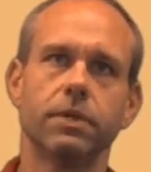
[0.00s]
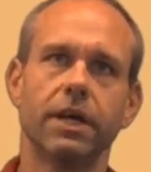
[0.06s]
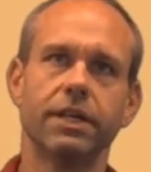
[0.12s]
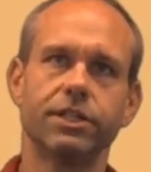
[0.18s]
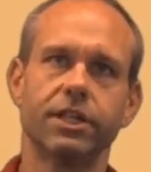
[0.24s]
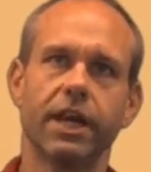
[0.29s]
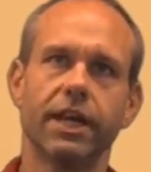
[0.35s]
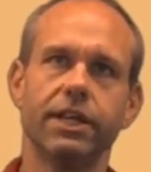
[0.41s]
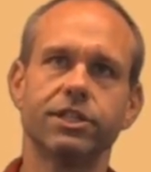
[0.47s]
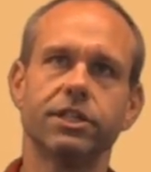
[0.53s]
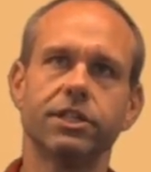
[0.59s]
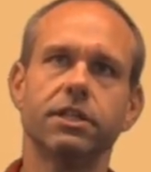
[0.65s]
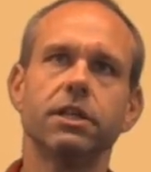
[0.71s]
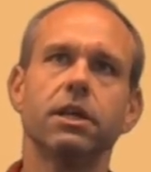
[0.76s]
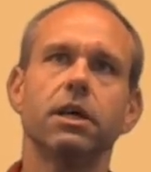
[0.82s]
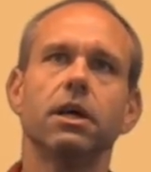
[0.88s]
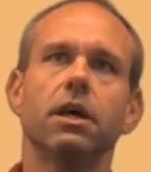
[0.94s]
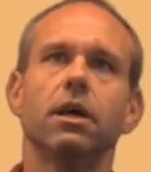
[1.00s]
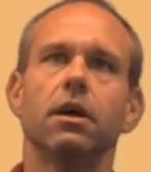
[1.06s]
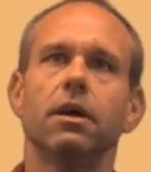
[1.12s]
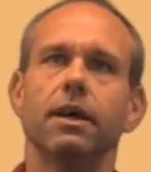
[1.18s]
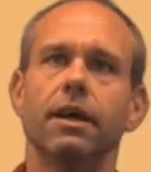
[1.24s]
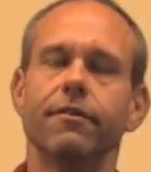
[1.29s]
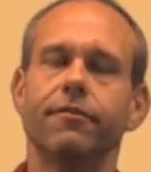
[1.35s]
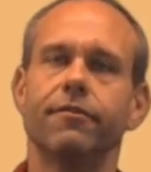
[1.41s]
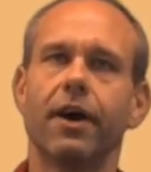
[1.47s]
education,
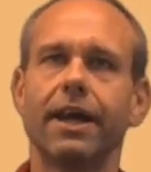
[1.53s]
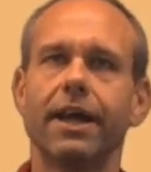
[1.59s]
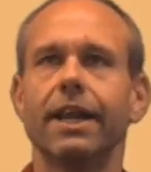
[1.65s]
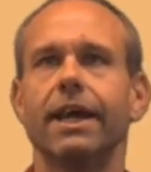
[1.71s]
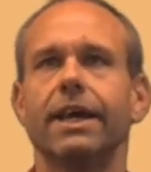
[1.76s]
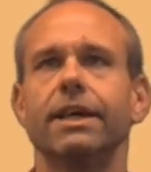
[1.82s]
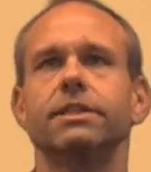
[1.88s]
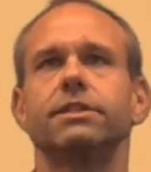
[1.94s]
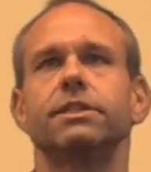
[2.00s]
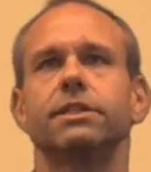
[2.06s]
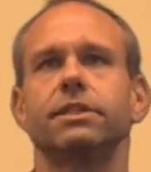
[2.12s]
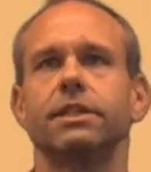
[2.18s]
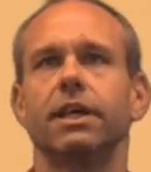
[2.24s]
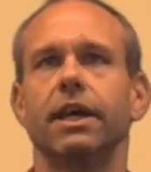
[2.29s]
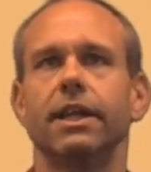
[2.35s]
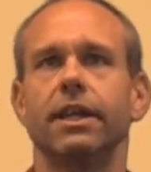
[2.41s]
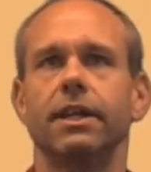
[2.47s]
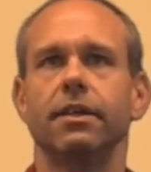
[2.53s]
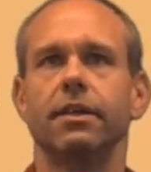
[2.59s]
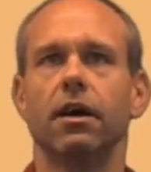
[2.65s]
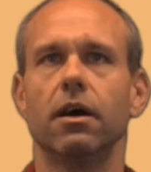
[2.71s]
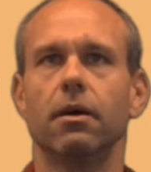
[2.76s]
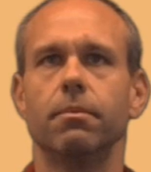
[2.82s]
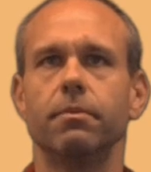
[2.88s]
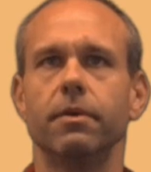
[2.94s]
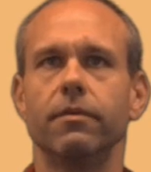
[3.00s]
in finance, and in
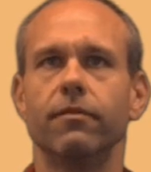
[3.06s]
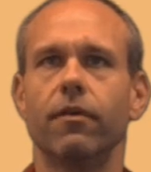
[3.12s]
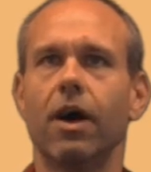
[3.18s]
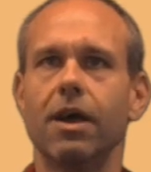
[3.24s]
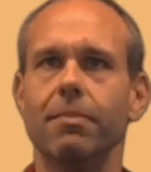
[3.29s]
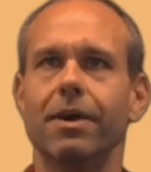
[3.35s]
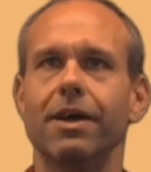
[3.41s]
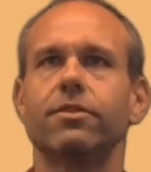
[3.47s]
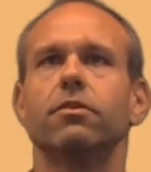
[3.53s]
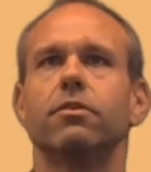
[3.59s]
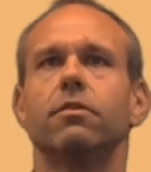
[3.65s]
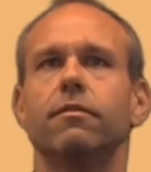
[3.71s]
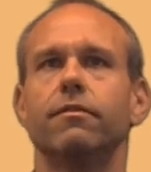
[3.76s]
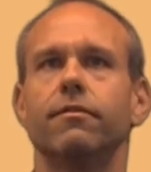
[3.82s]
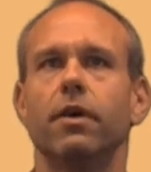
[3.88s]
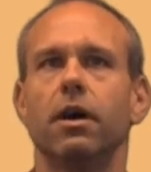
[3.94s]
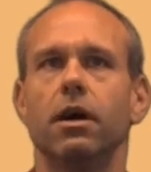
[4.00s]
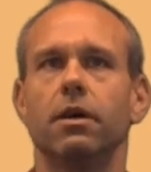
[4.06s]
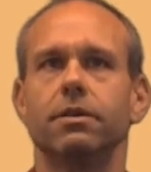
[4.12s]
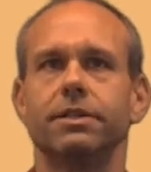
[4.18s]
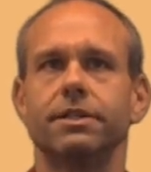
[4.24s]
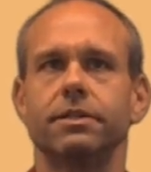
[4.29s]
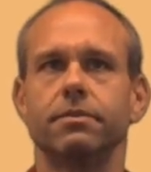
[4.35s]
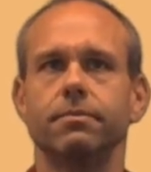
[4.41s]
environmental